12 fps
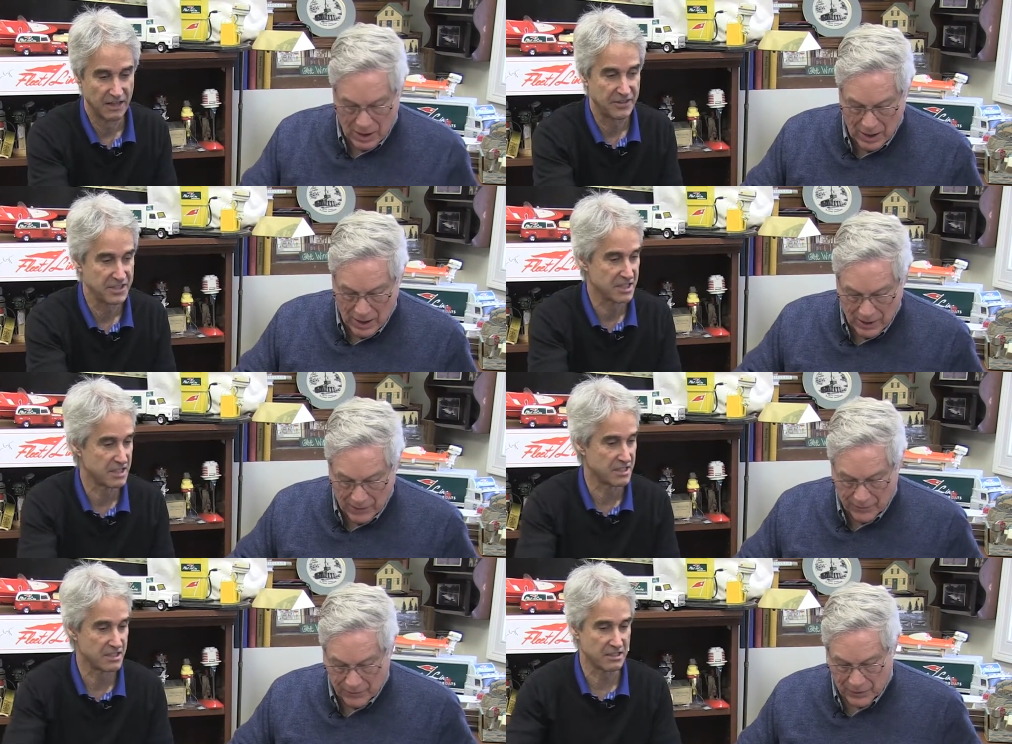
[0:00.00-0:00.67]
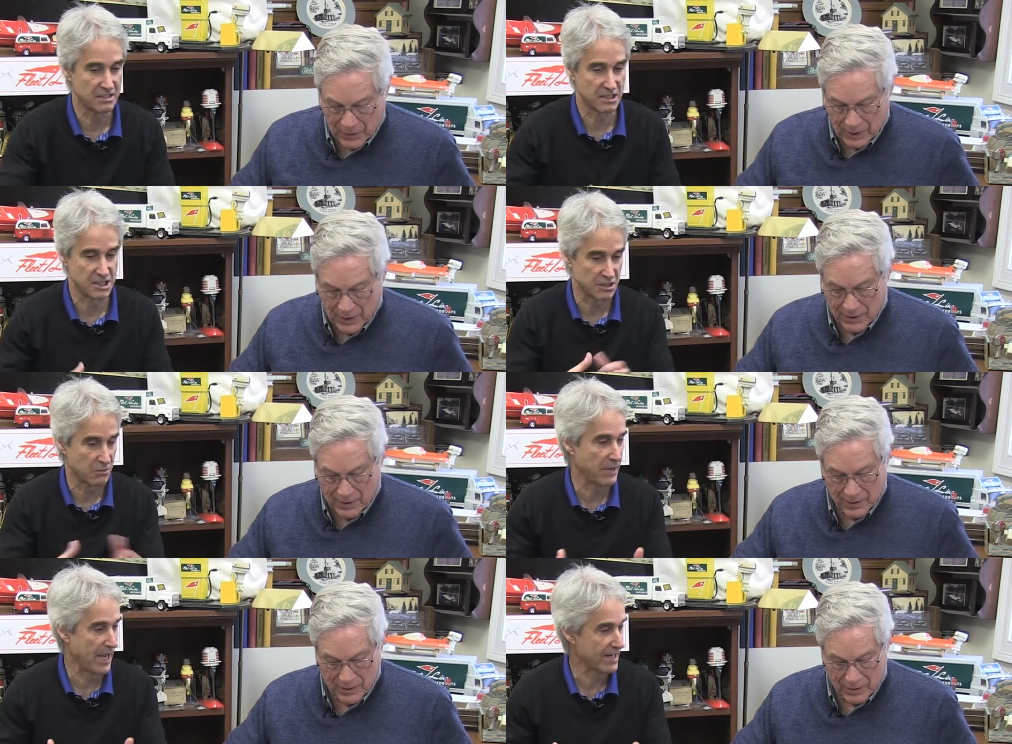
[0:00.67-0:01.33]
Speaker 1: This is still
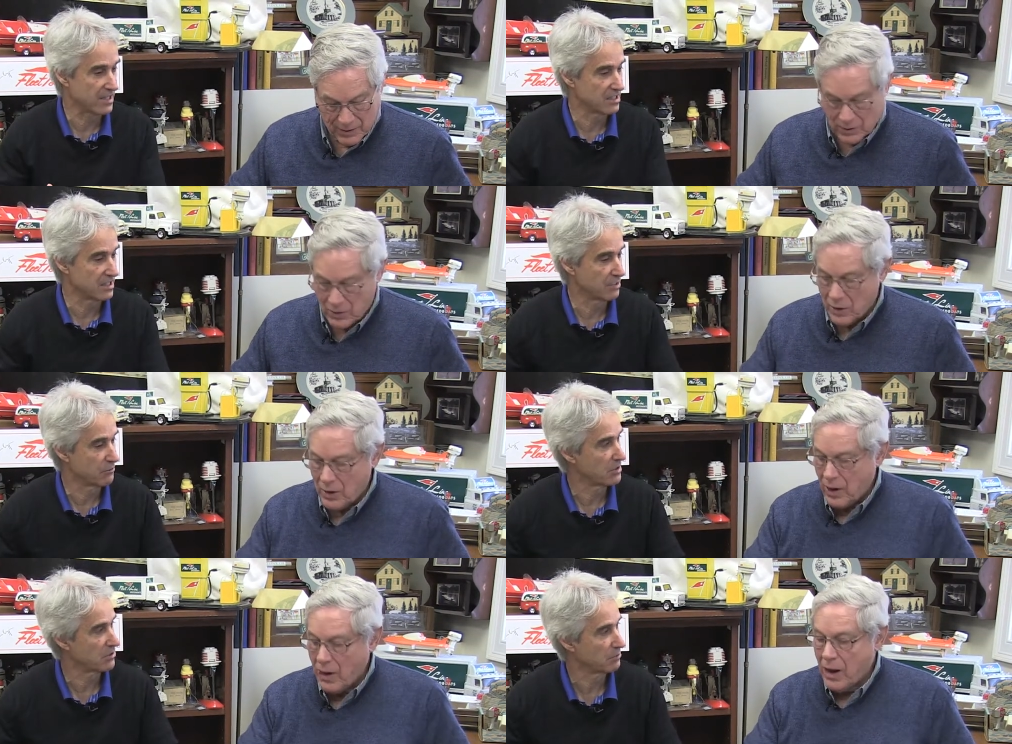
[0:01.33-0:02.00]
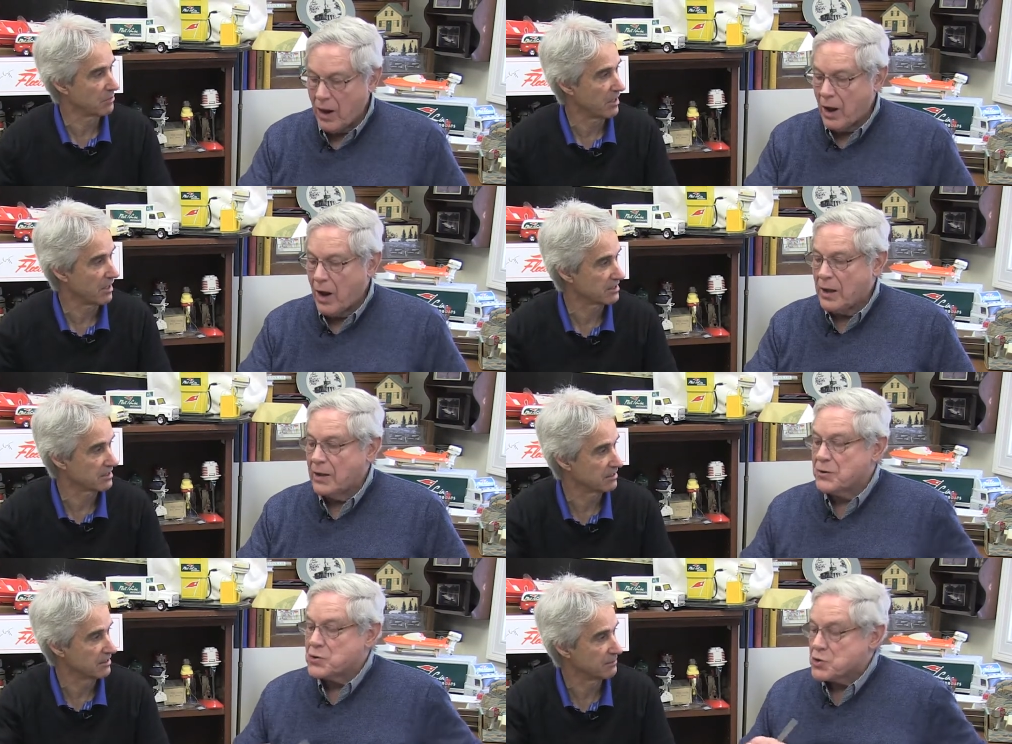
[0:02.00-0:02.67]
packaged in the original box
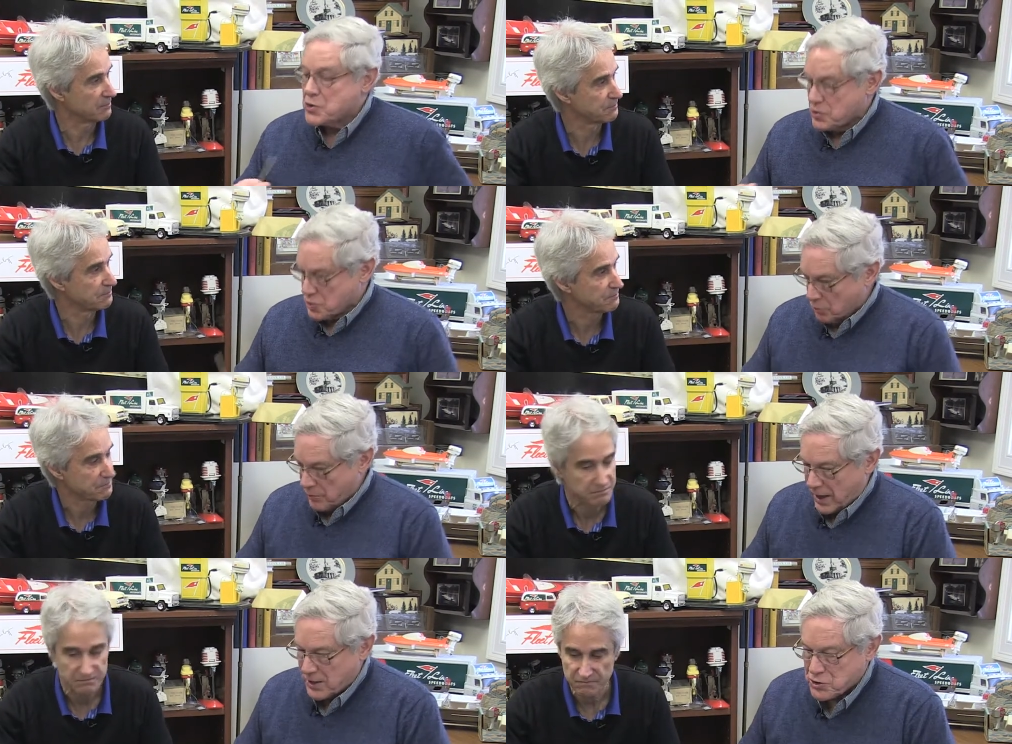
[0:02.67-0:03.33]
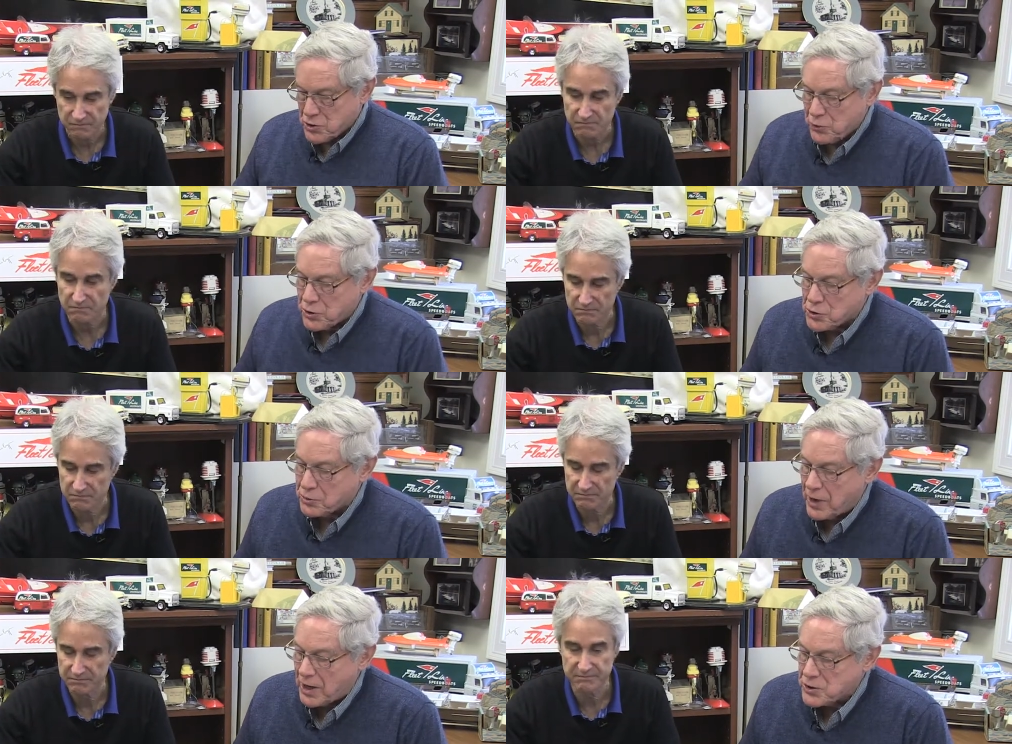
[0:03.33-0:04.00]
Speaker 2: still packaged in original
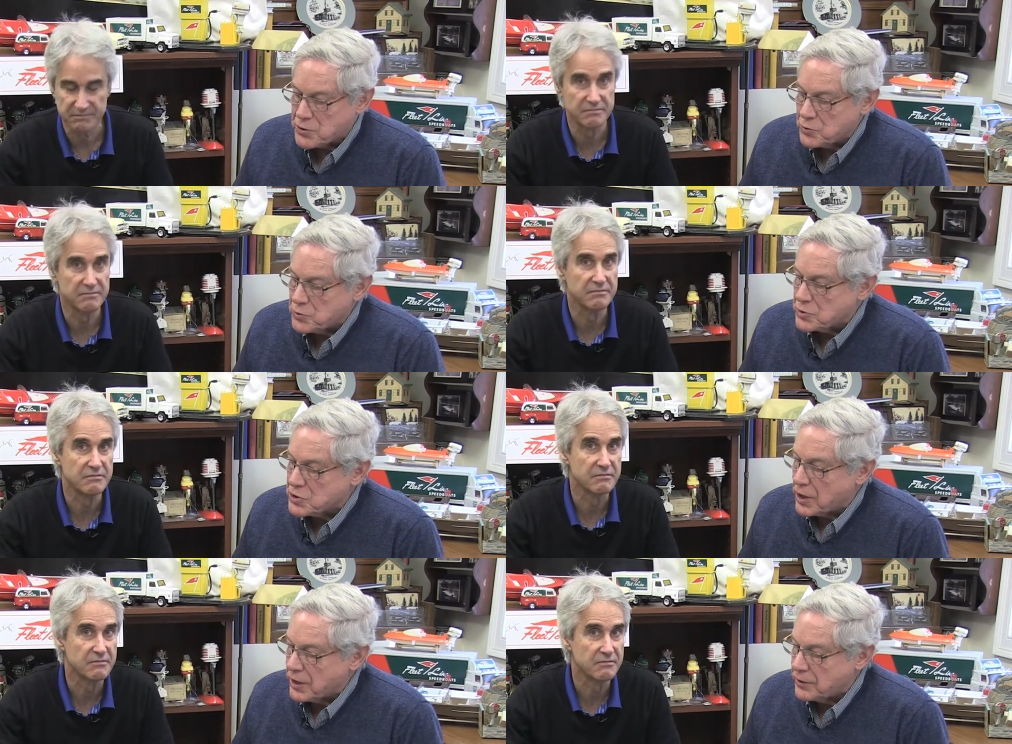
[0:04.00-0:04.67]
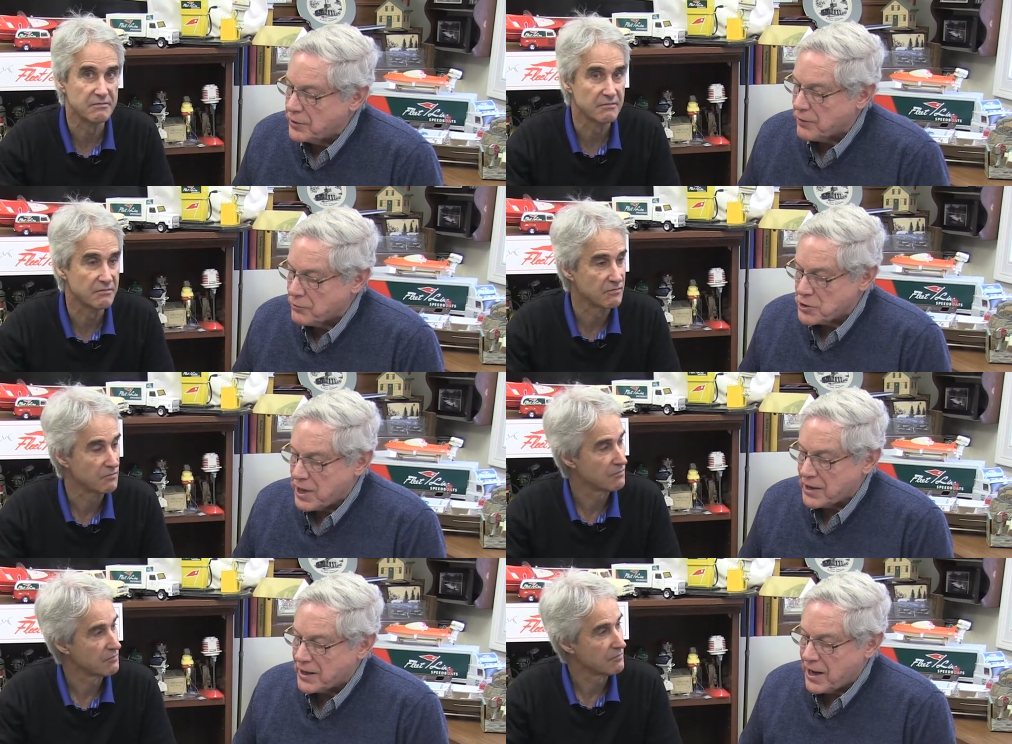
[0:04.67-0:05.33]
box. It was uh, never
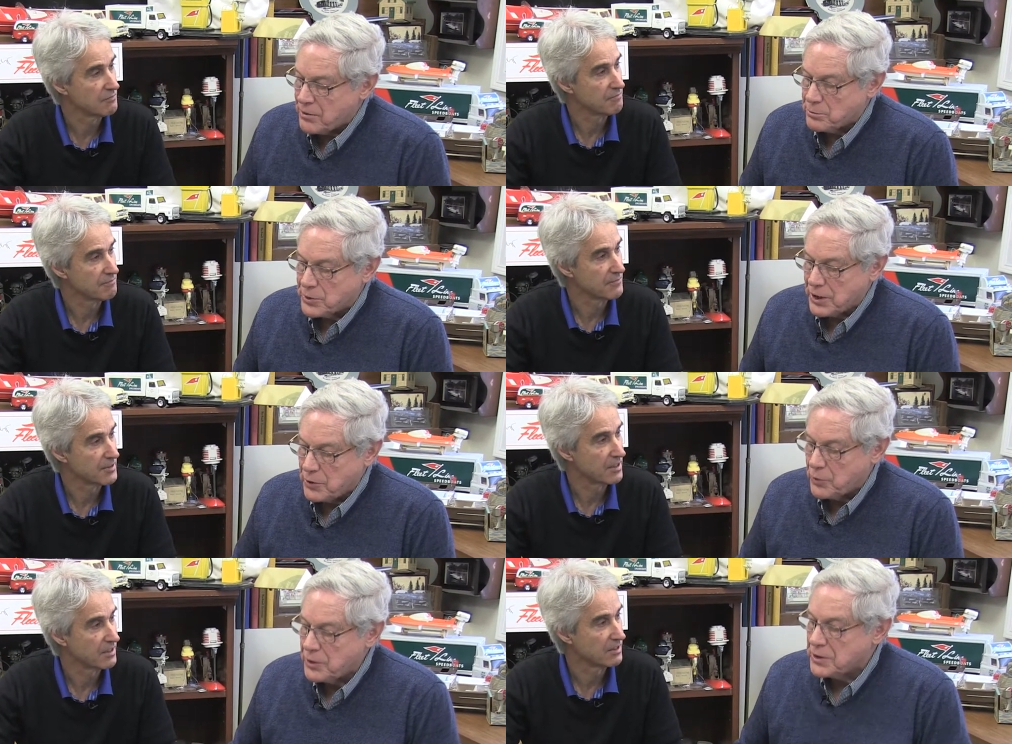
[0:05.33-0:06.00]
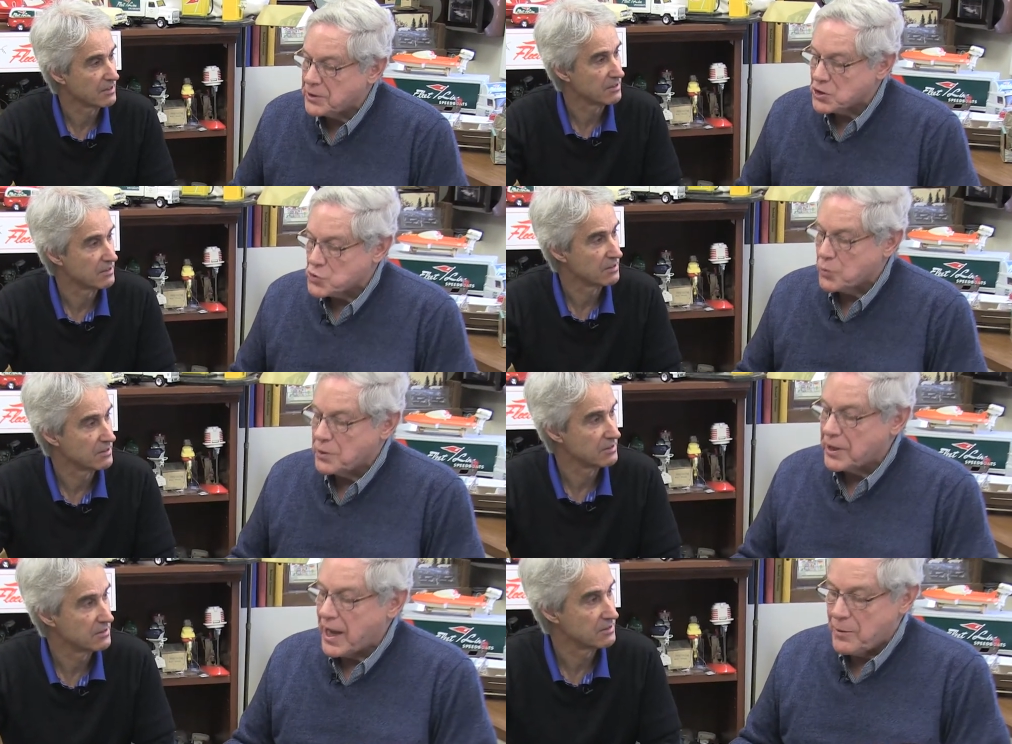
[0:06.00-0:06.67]
taken out and played with. It. This
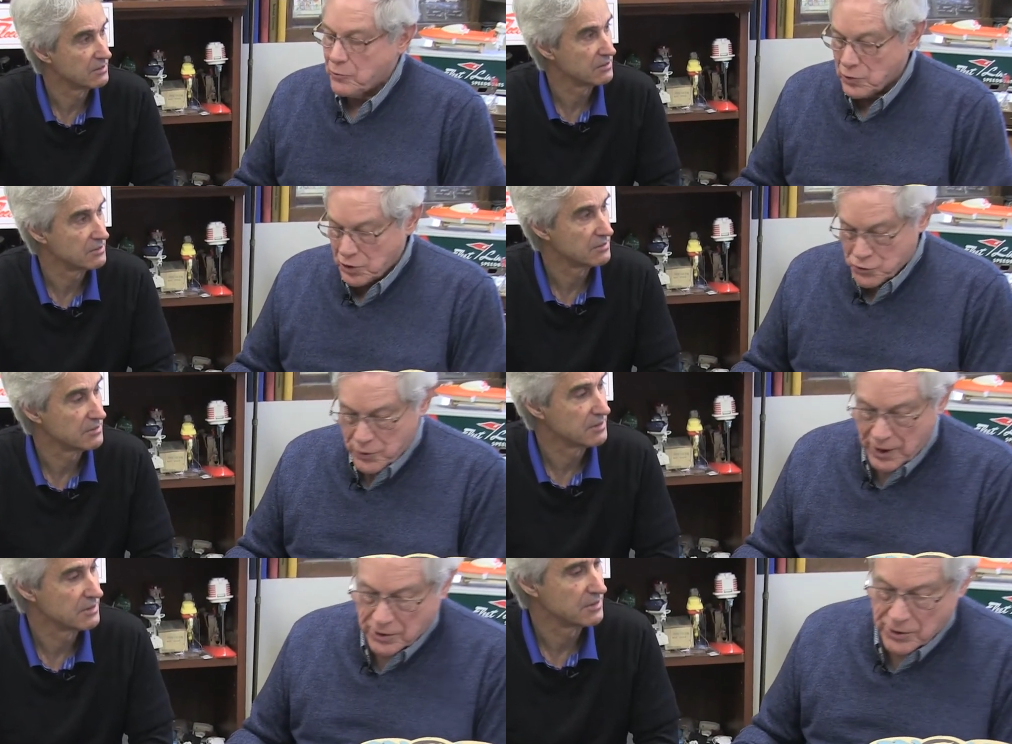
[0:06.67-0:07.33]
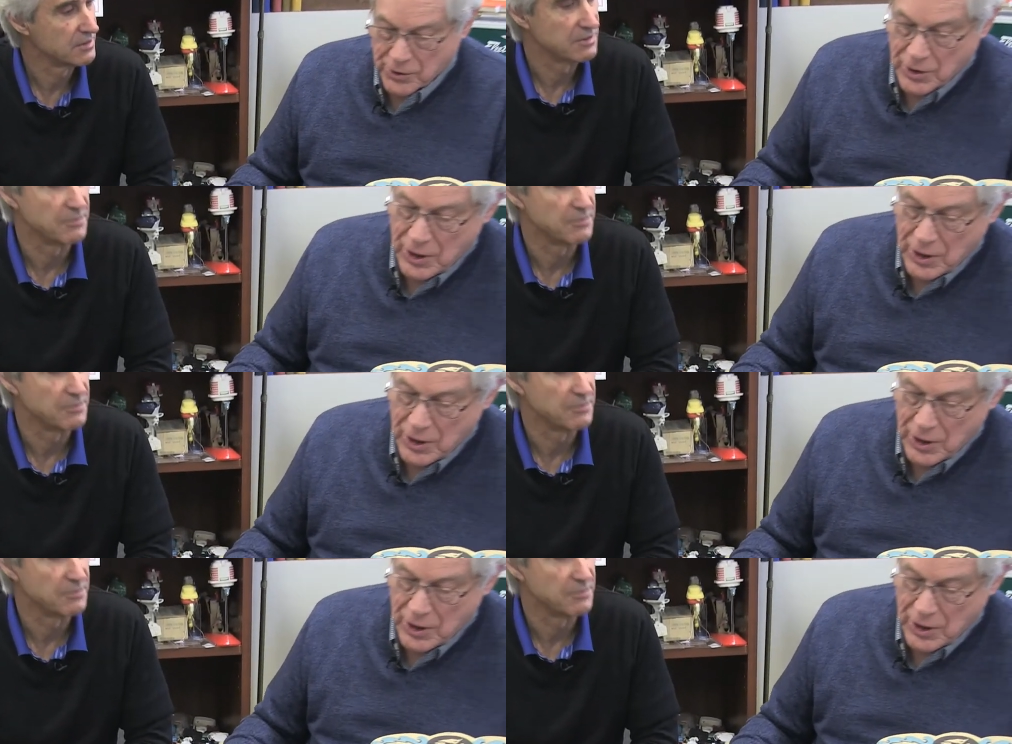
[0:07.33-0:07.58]
one came with a trailer.